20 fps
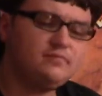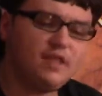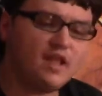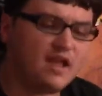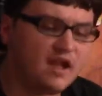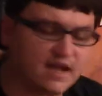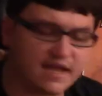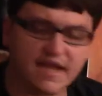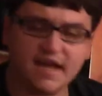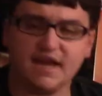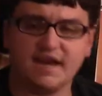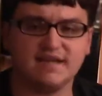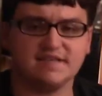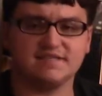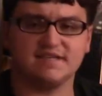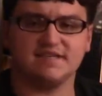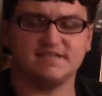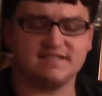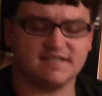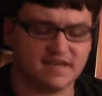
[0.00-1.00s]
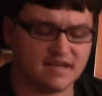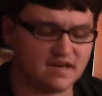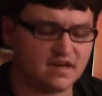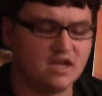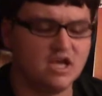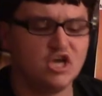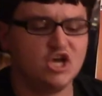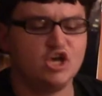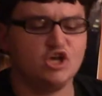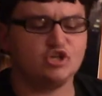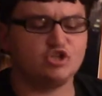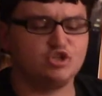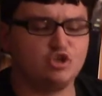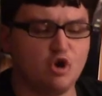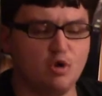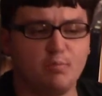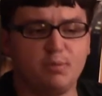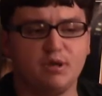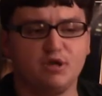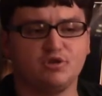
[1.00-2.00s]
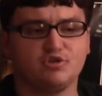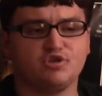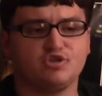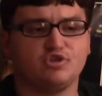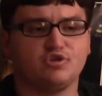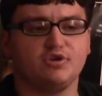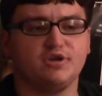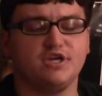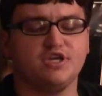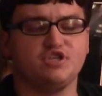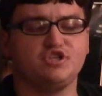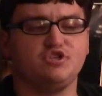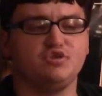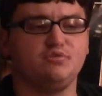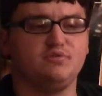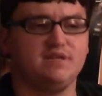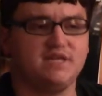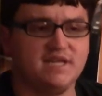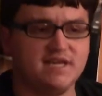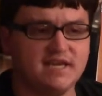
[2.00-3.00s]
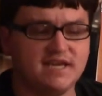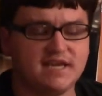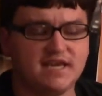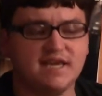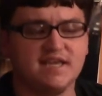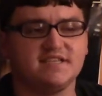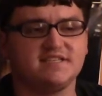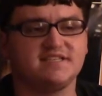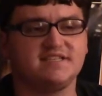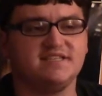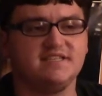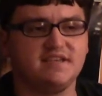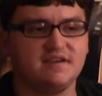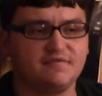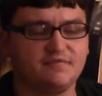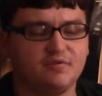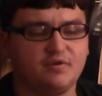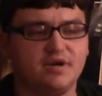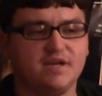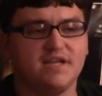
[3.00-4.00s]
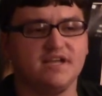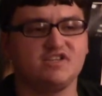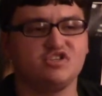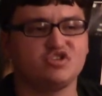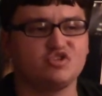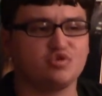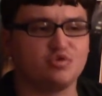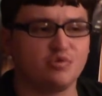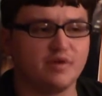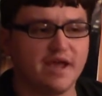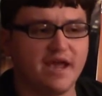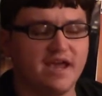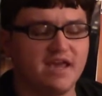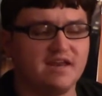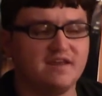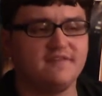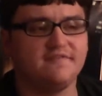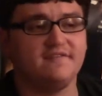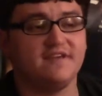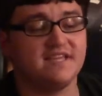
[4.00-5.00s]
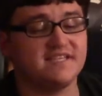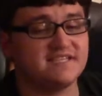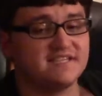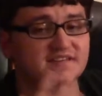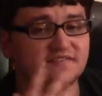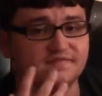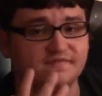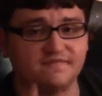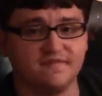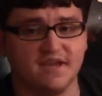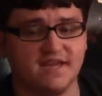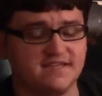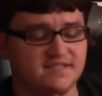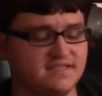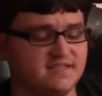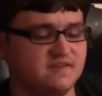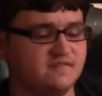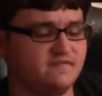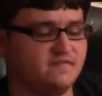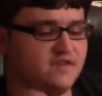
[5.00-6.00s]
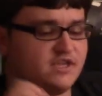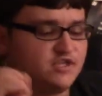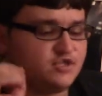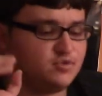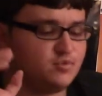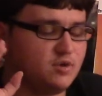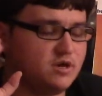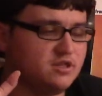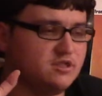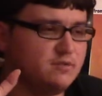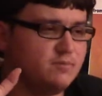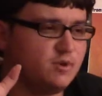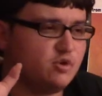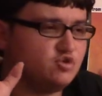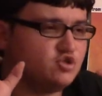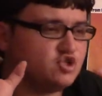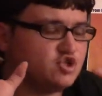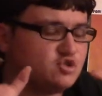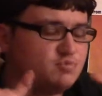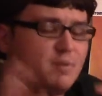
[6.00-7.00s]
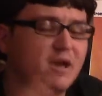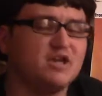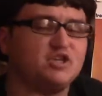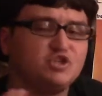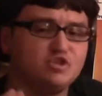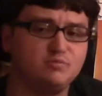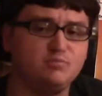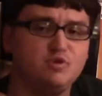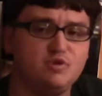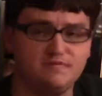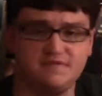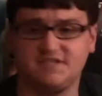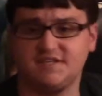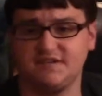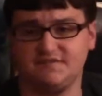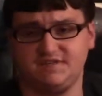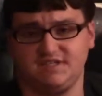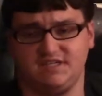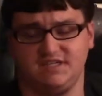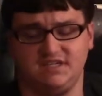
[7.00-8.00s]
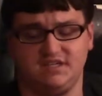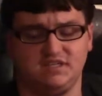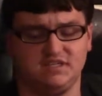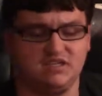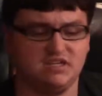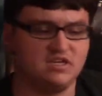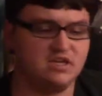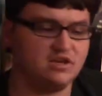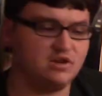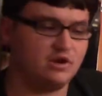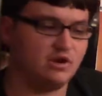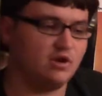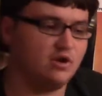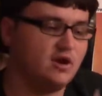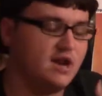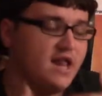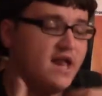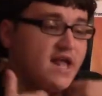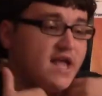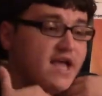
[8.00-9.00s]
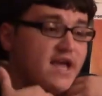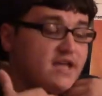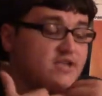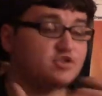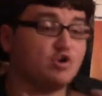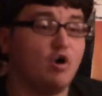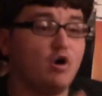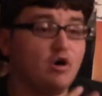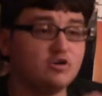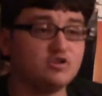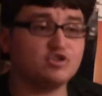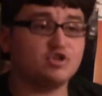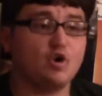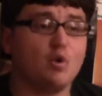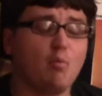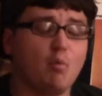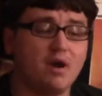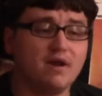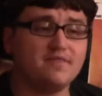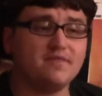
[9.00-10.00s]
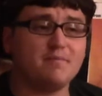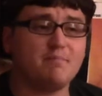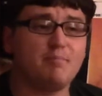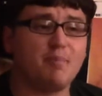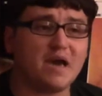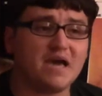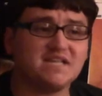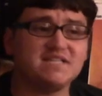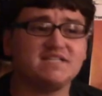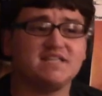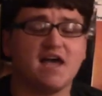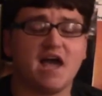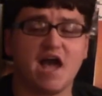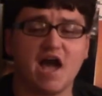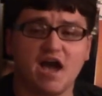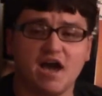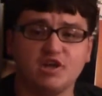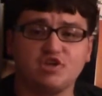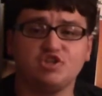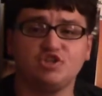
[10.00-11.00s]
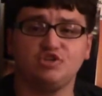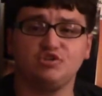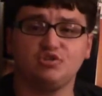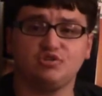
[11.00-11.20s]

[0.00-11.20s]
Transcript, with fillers: again, as I said, Snowpiercer is unique, it's different, it's creative, it's inventive, it's one of the most special movies I've seen of the year. It's also one of the best action